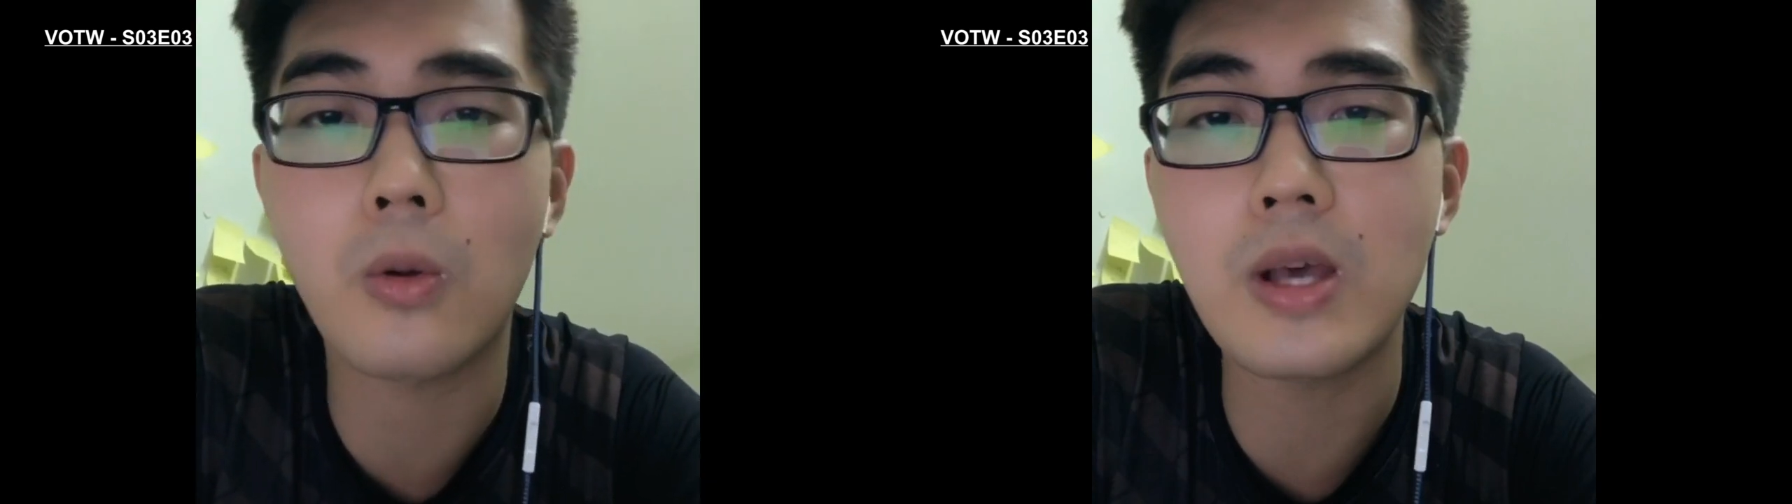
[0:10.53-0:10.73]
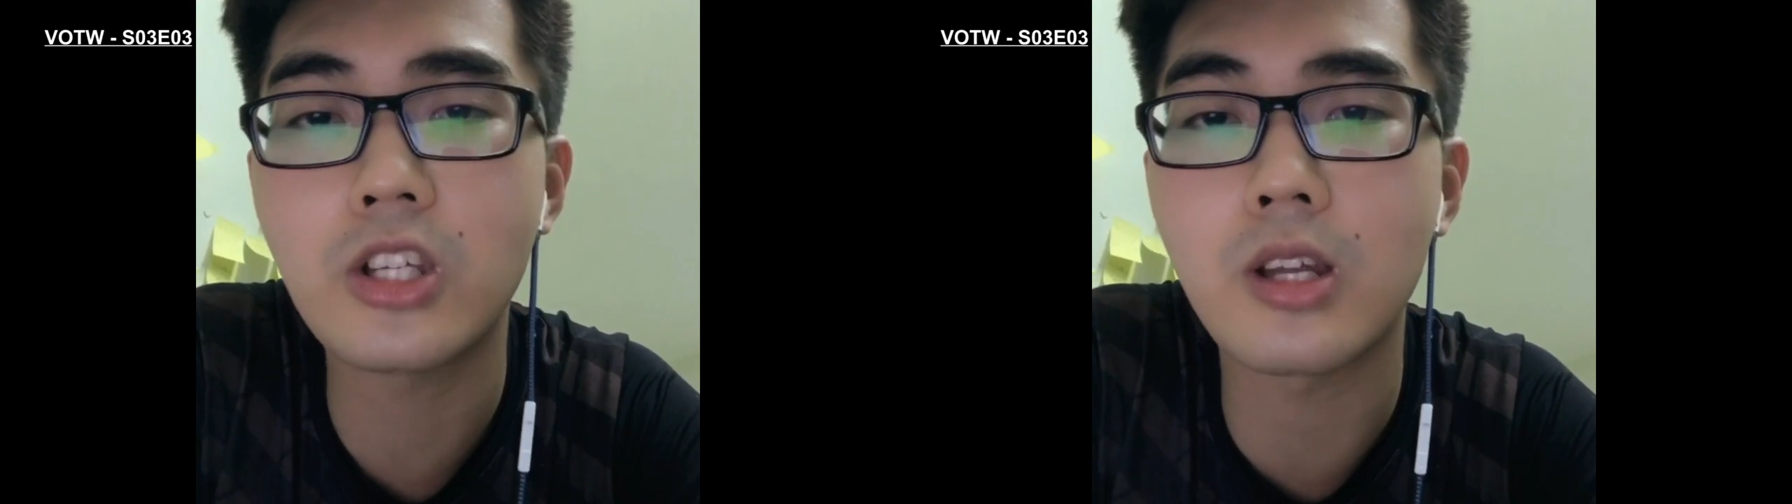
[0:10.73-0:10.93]
the
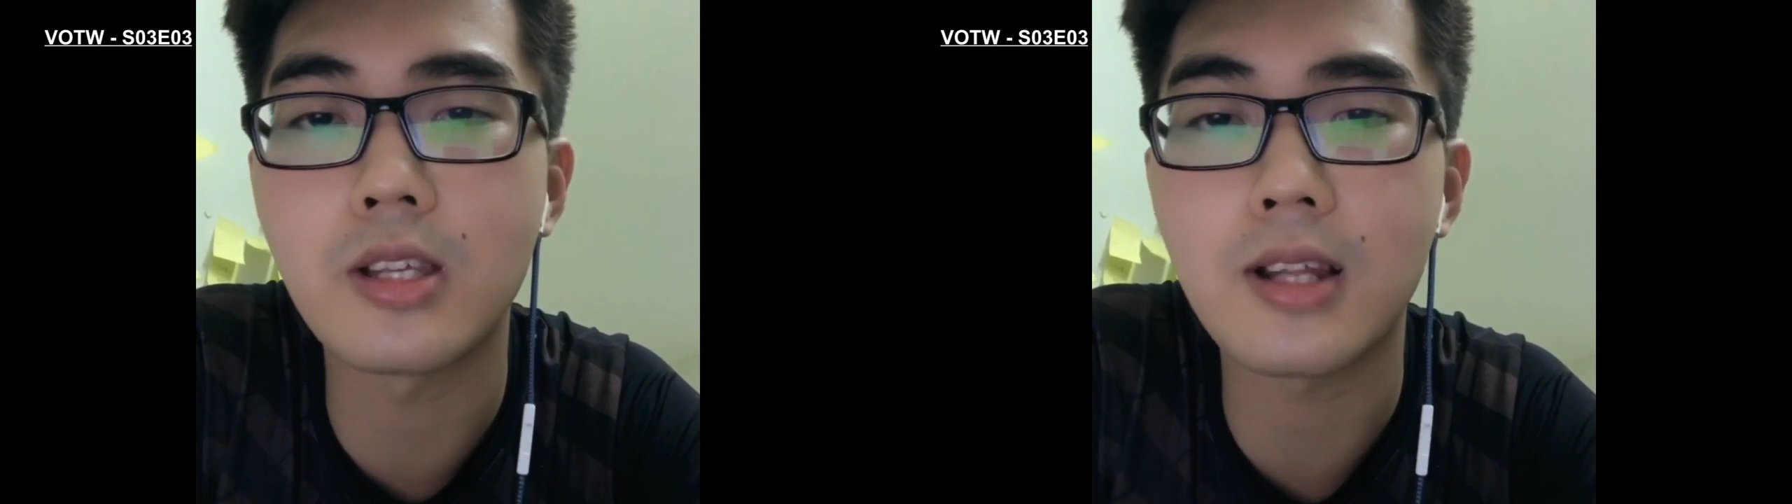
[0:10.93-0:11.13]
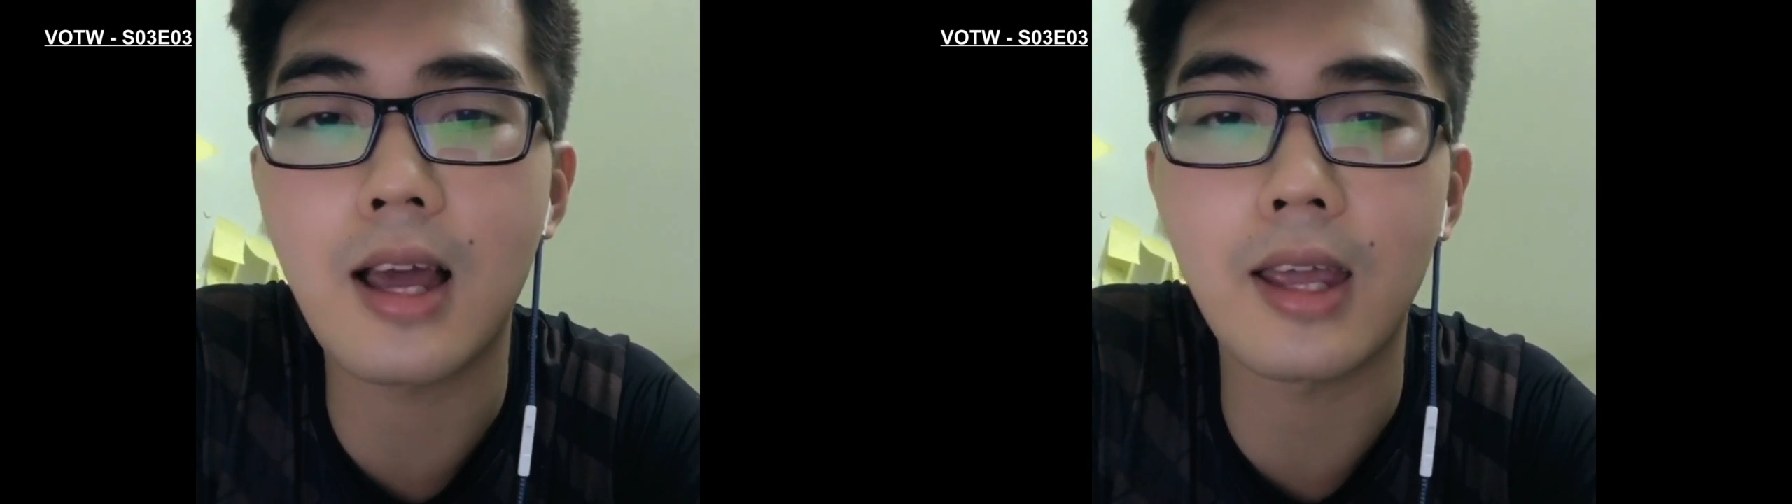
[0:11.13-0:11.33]

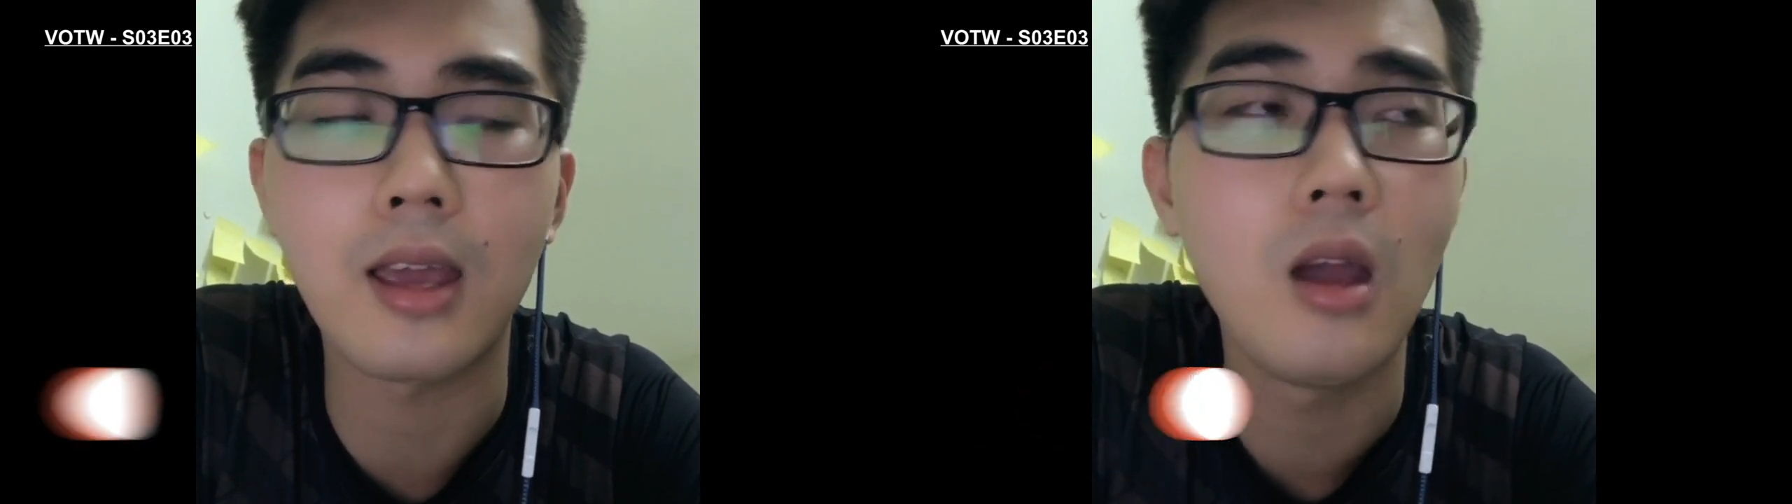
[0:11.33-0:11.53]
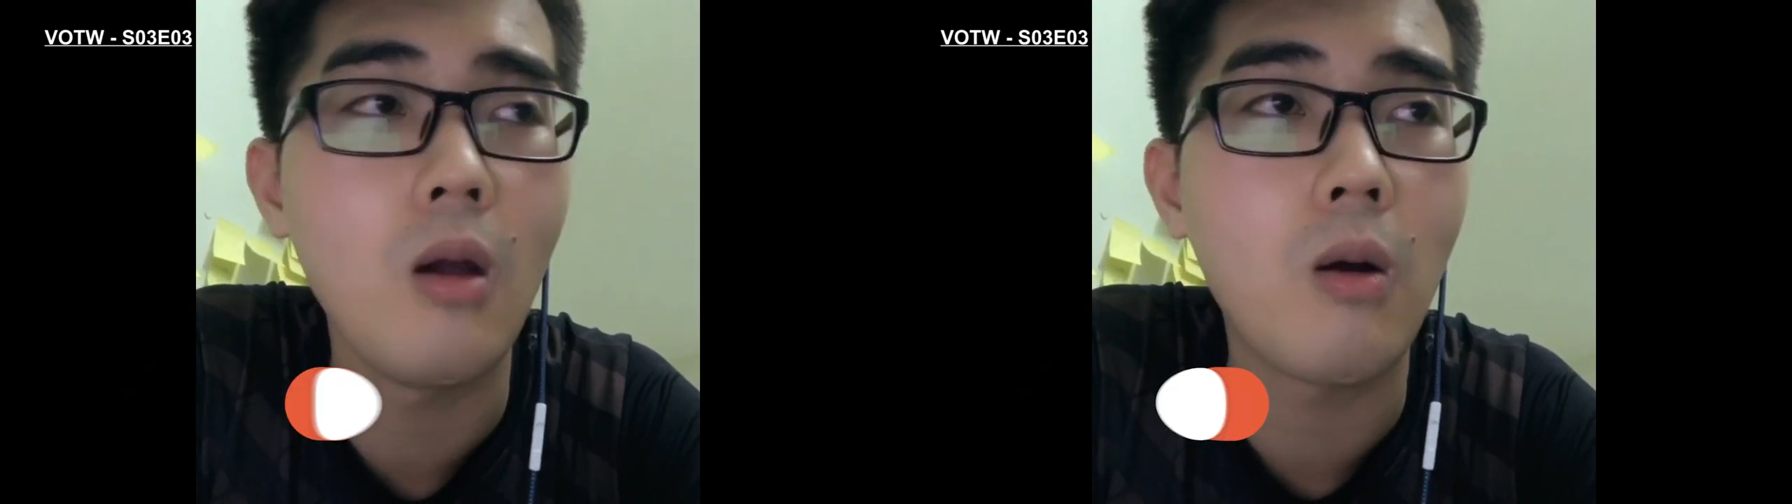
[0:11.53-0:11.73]
questions like